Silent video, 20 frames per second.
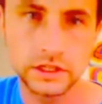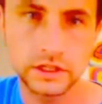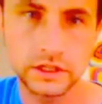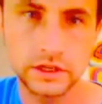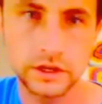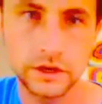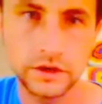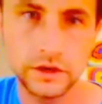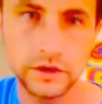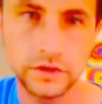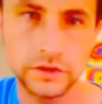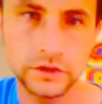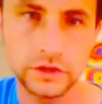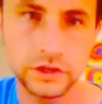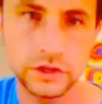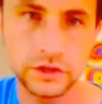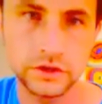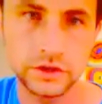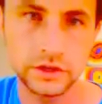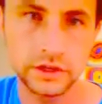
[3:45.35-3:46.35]
this note on the
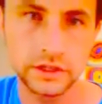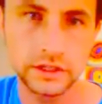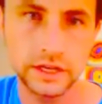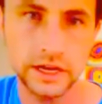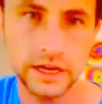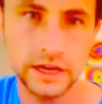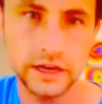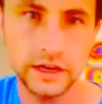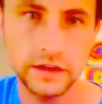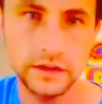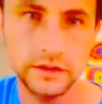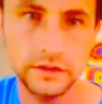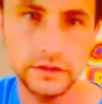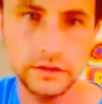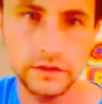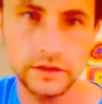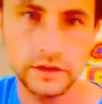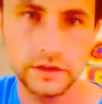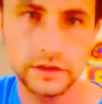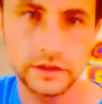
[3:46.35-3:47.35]
G string is A,
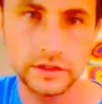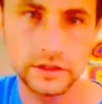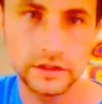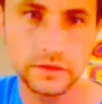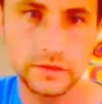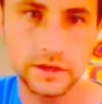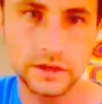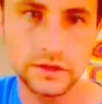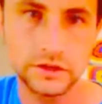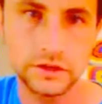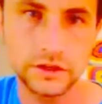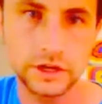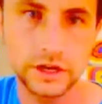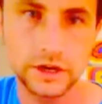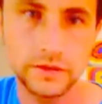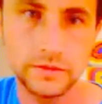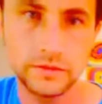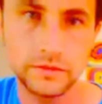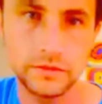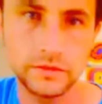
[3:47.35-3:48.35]
and this is the major
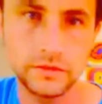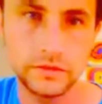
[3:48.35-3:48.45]
shape.